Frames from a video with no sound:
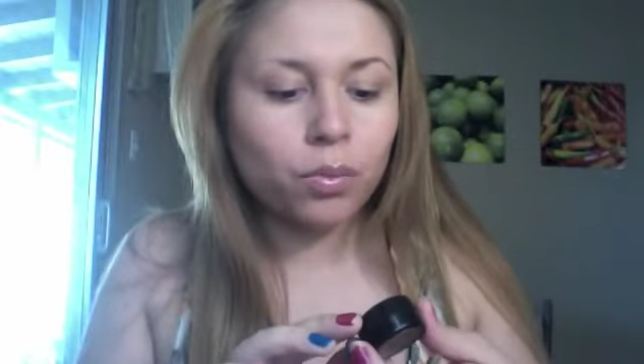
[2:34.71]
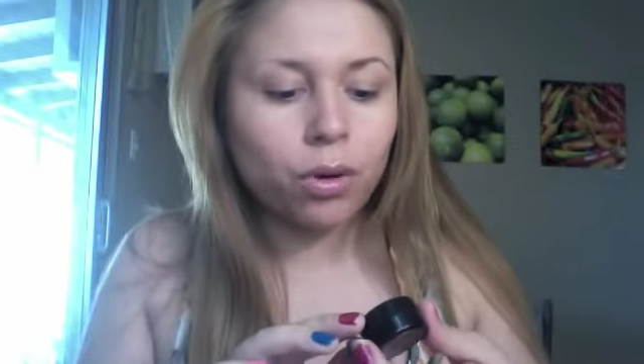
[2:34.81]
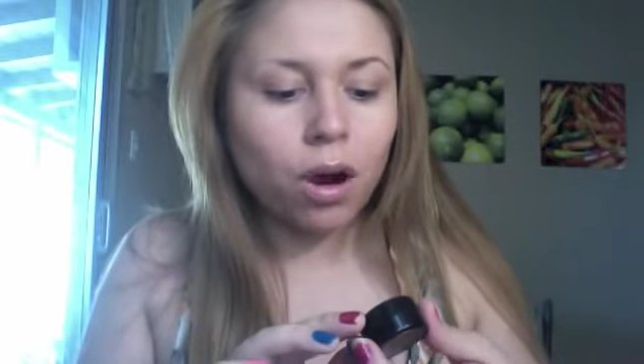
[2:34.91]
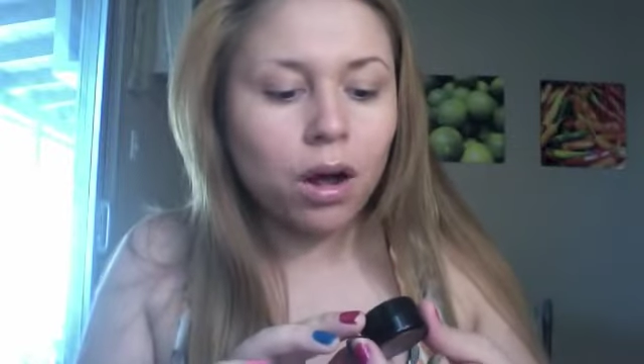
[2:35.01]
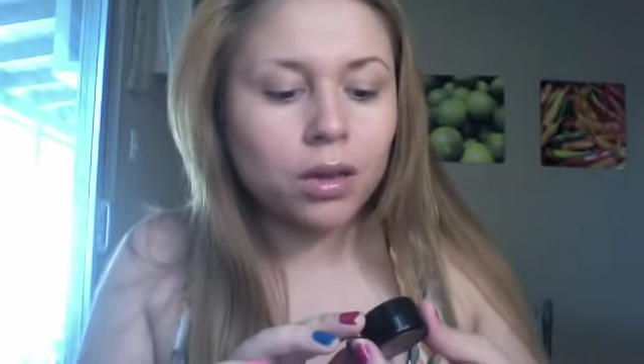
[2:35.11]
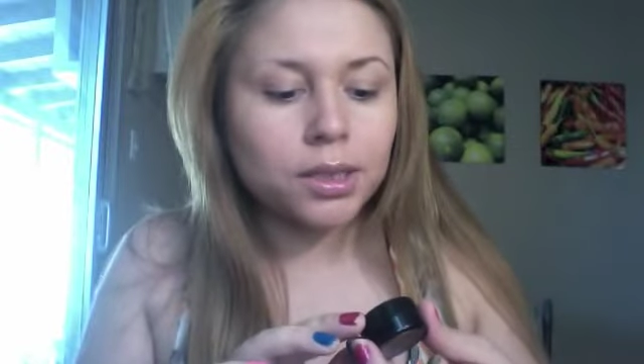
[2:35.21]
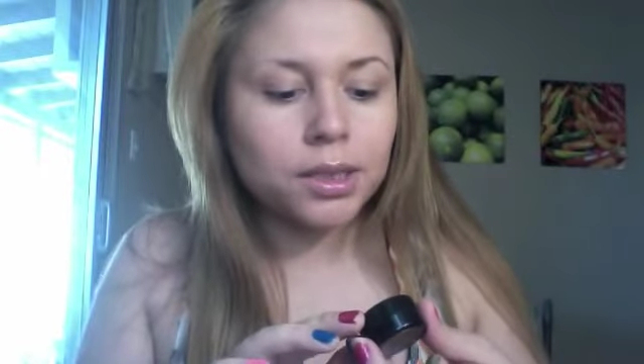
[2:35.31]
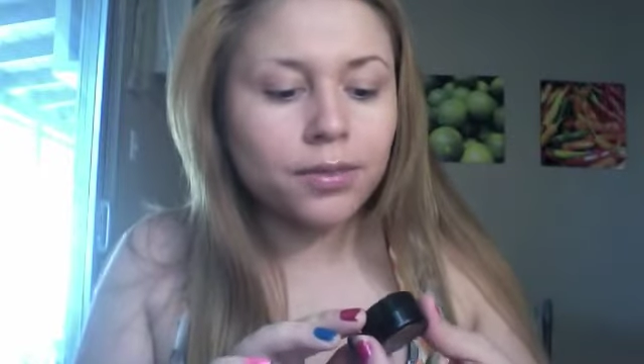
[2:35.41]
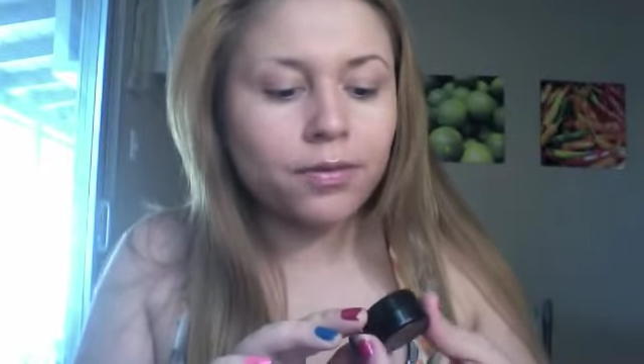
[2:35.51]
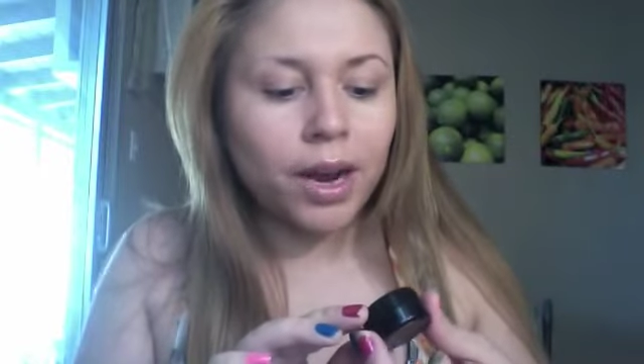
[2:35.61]
Brow
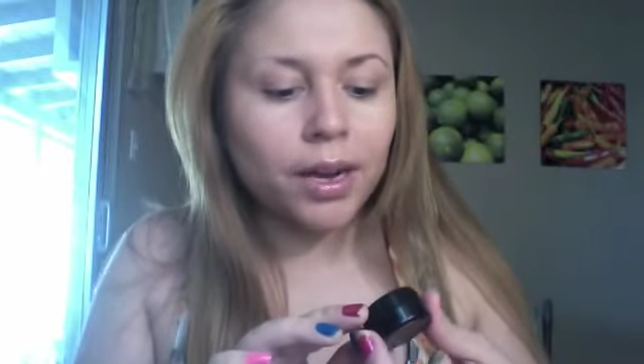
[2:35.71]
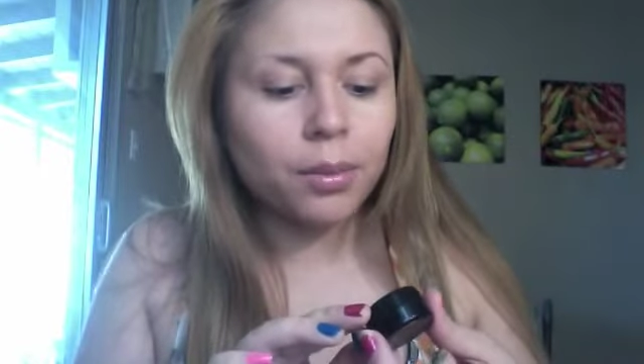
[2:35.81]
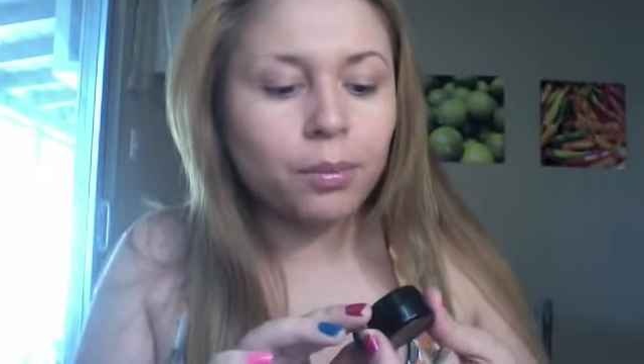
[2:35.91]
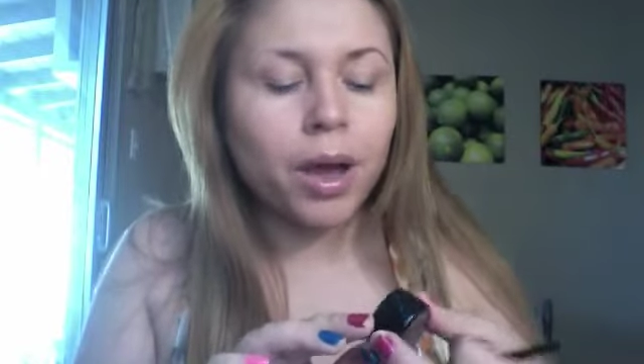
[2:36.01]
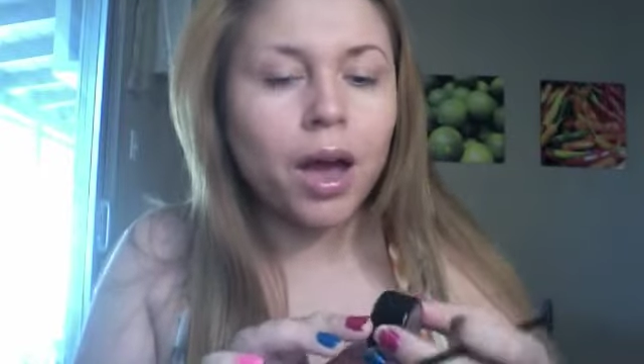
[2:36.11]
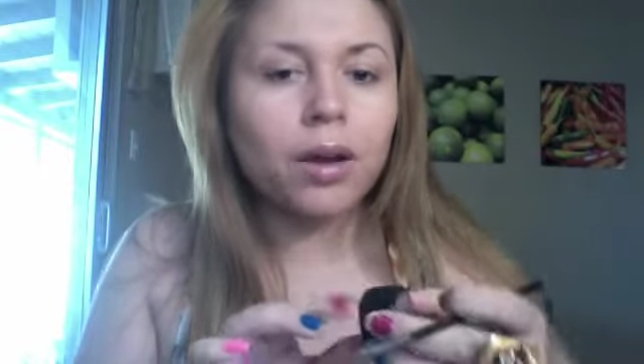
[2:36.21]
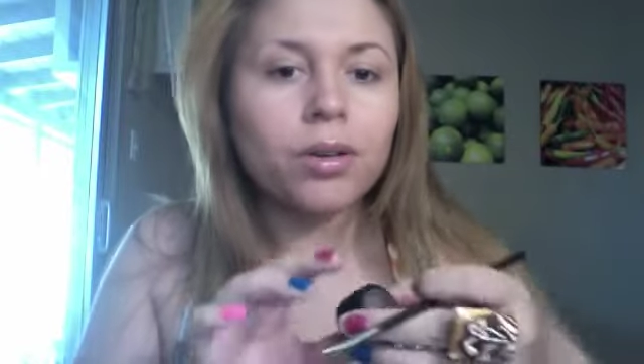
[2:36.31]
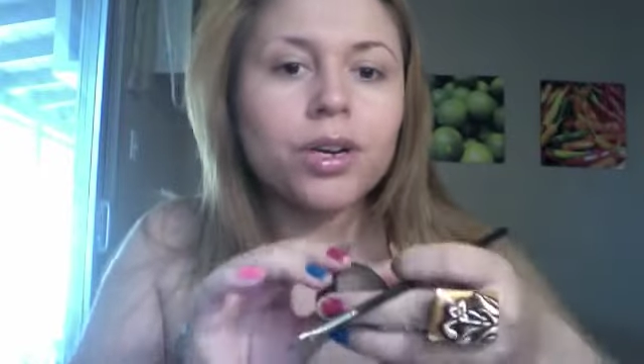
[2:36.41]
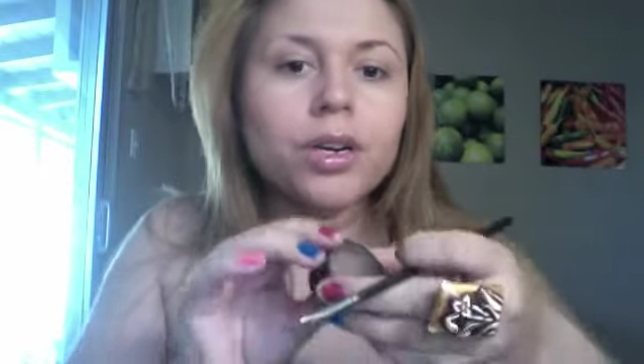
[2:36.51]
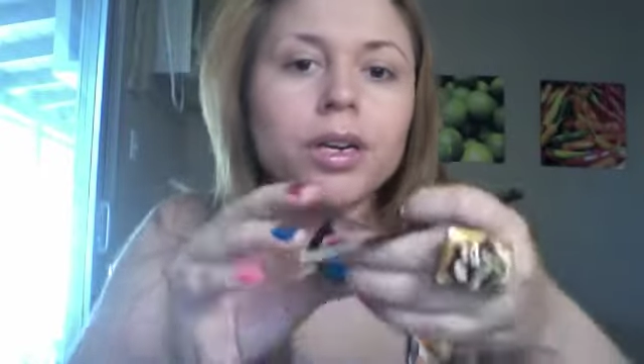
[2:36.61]
Defining
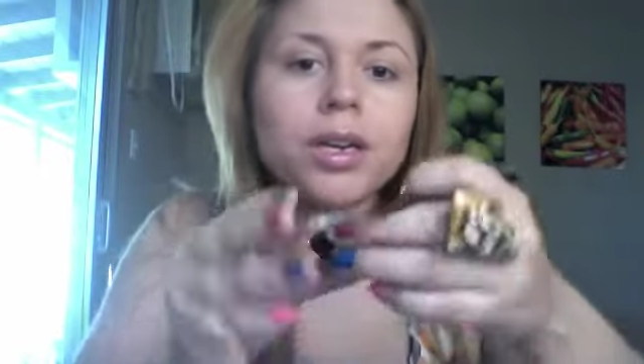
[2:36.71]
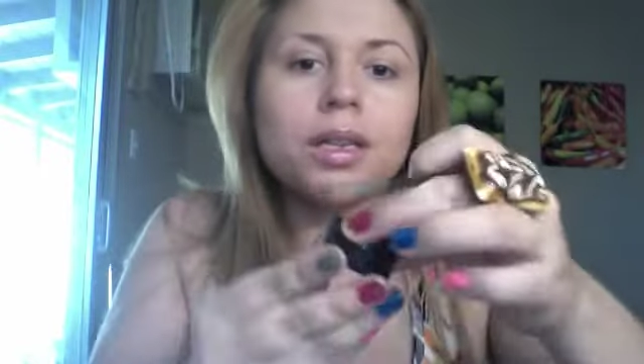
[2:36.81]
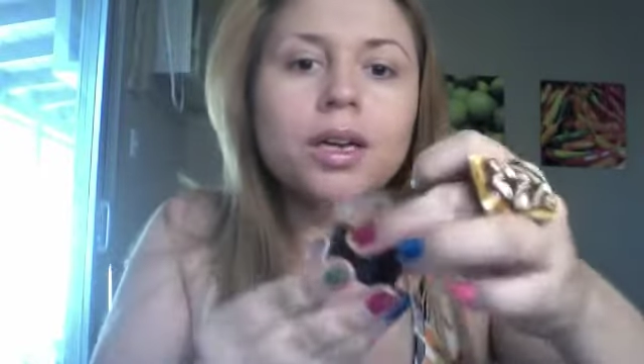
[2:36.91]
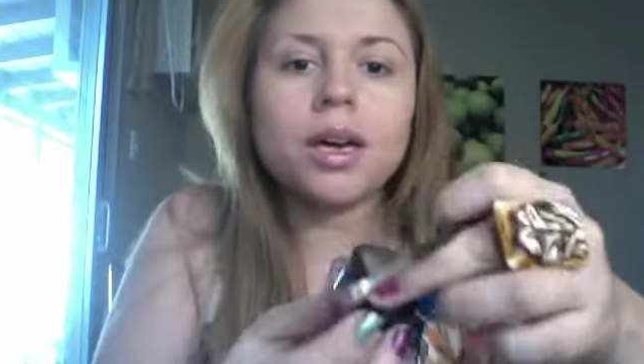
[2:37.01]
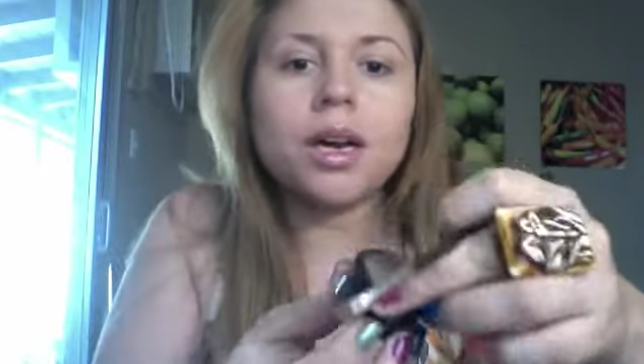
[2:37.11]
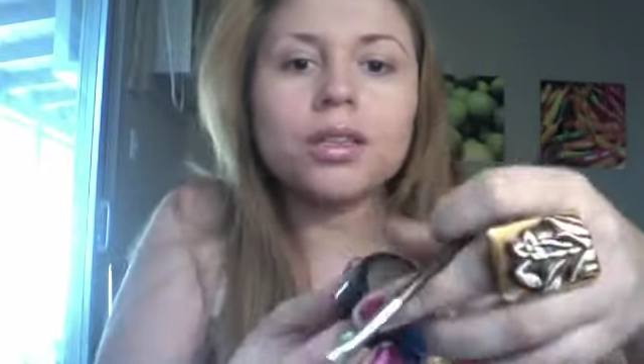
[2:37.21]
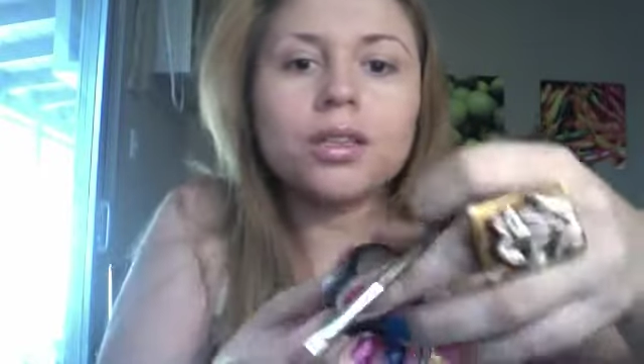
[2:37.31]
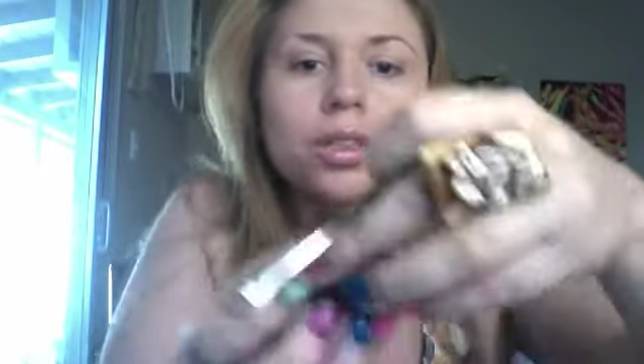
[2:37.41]
Powder in the color